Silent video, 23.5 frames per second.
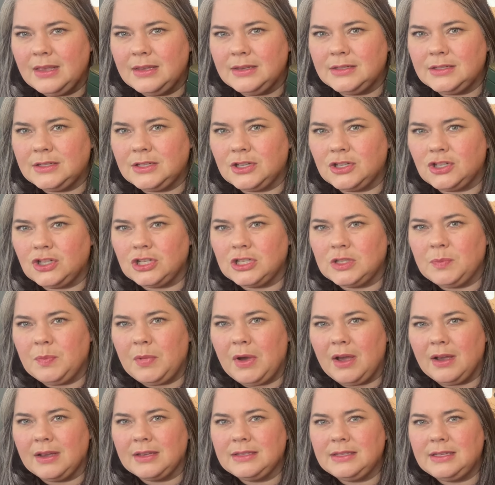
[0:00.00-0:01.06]
stitchers
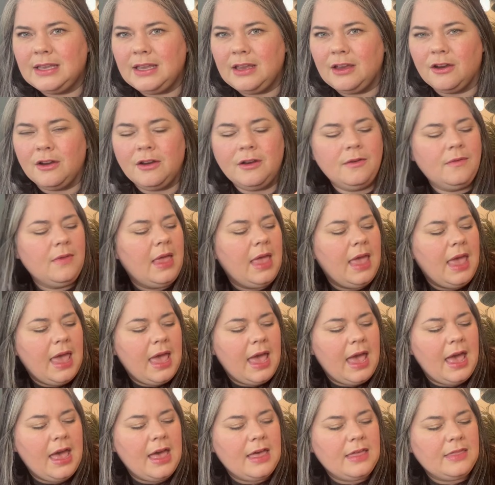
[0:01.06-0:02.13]
box here.
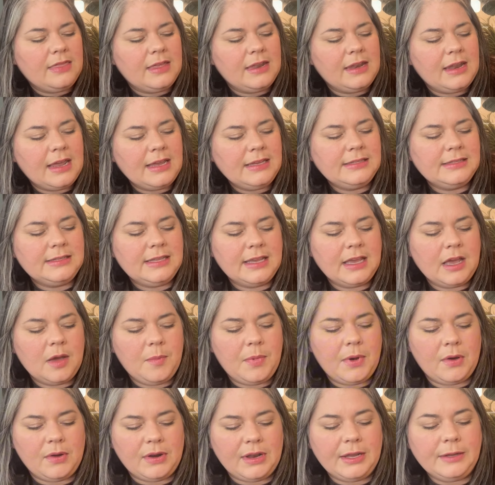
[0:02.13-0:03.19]
And the nice thing
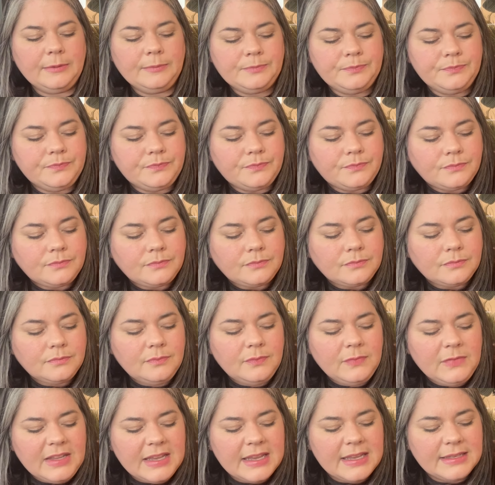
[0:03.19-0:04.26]
about it
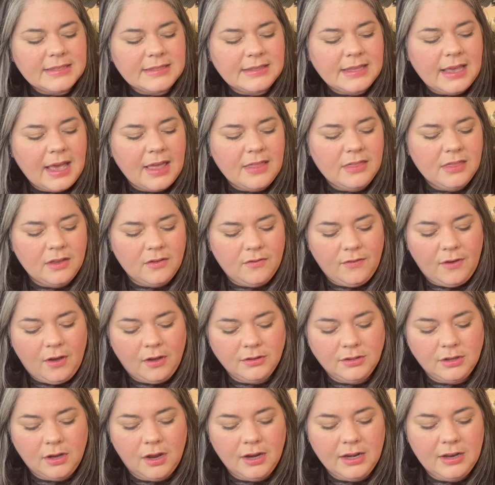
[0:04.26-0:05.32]
is that the
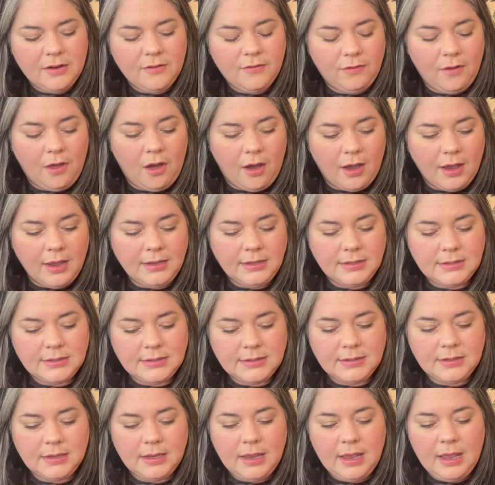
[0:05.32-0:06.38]
Valdani
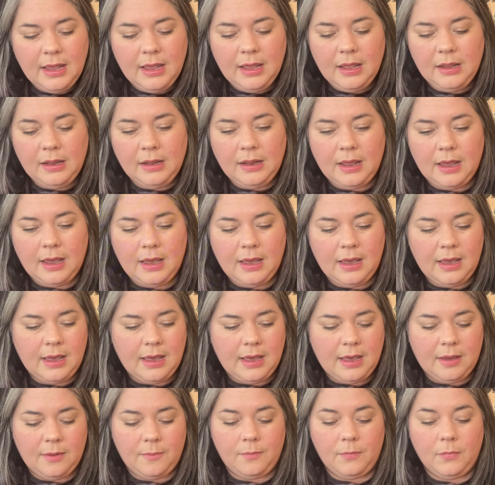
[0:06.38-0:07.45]
floss,
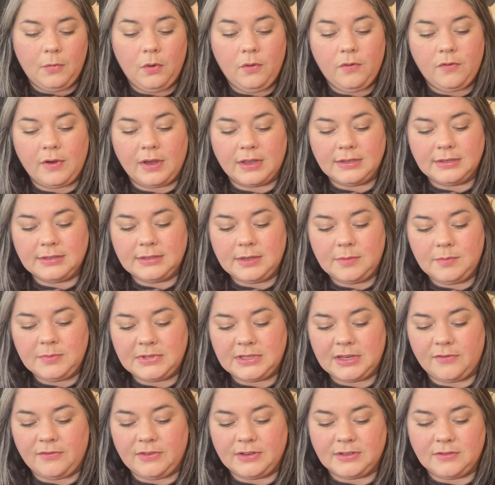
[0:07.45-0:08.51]
I've got some
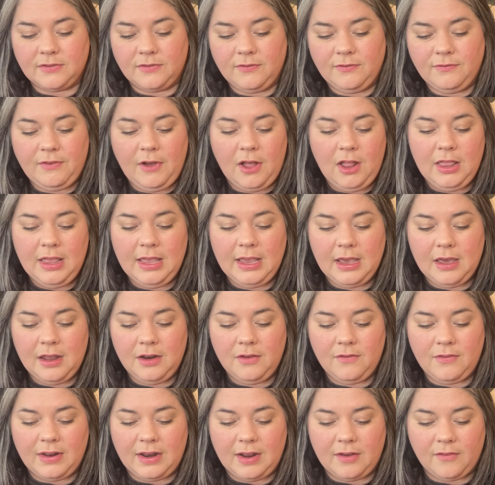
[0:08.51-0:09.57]
stuff is falling out
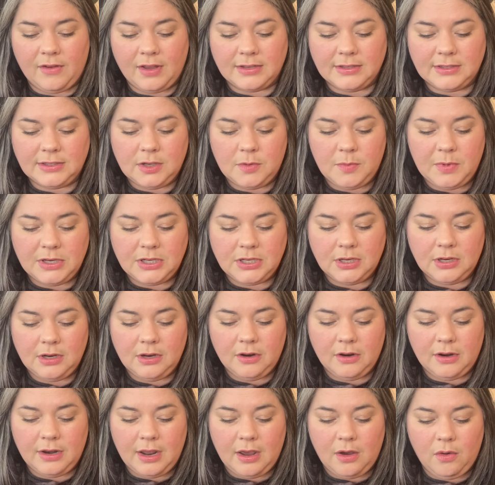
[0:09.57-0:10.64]
of it. I've got so much in
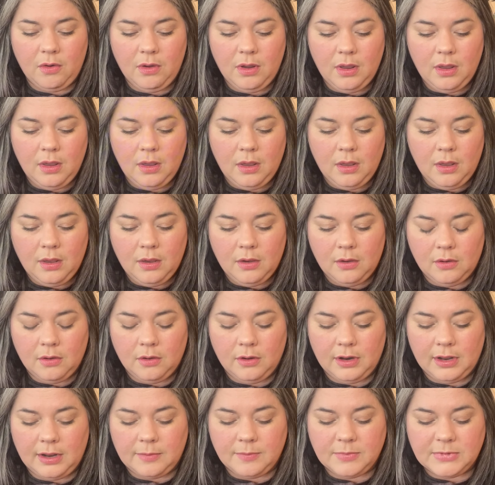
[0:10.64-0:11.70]
here now.
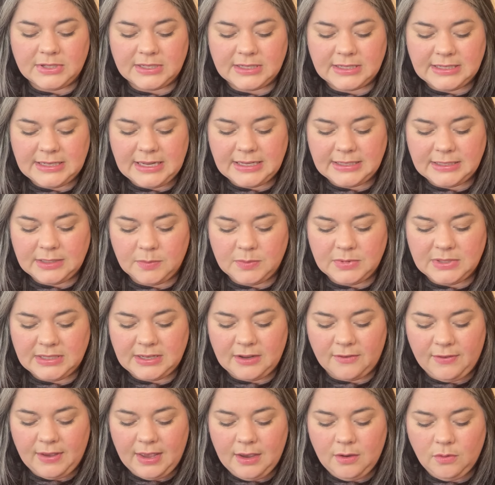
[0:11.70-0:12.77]
Hold on, I'm just gonna take some
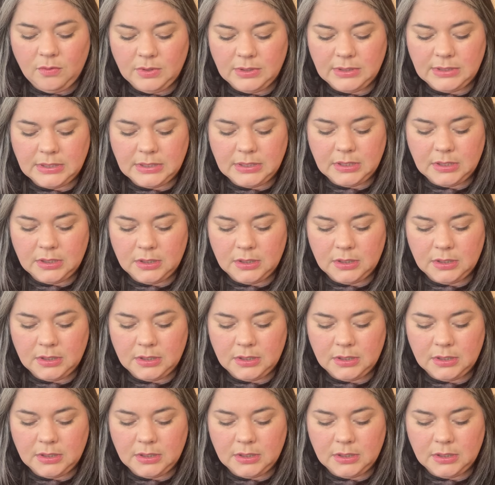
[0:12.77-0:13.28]
stuff out.